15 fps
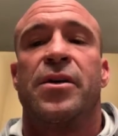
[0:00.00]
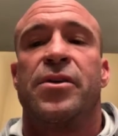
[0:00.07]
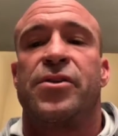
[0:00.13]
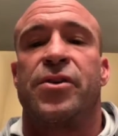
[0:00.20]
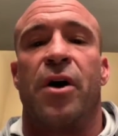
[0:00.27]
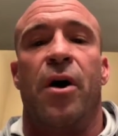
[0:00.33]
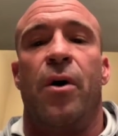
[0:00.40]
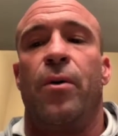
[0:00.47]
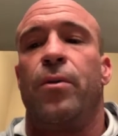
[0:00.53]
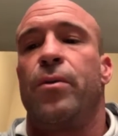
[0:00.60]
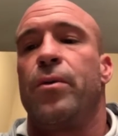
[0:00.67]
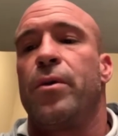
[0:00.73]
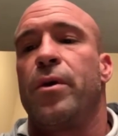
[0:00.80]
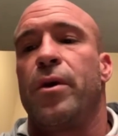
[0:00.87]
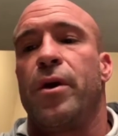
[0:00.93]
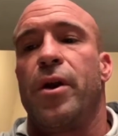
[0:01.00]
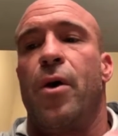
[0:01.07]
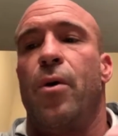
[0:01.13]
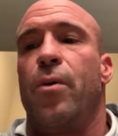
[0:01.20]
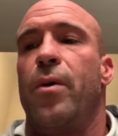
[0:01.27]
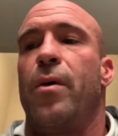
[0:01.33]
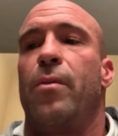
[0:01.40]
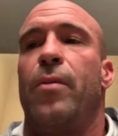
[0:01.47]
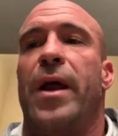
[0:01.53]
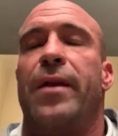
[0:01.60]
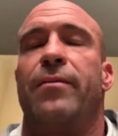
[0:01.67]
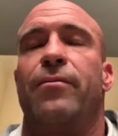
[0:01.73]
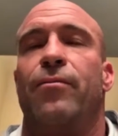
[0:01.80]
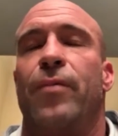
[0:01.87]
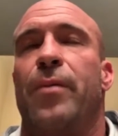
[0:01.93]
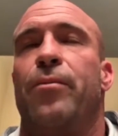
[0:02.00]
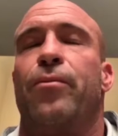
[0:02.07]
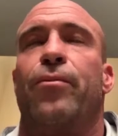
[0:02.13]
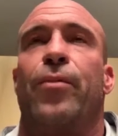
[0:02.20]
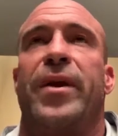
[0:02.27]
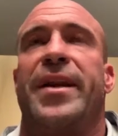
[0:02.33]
So, when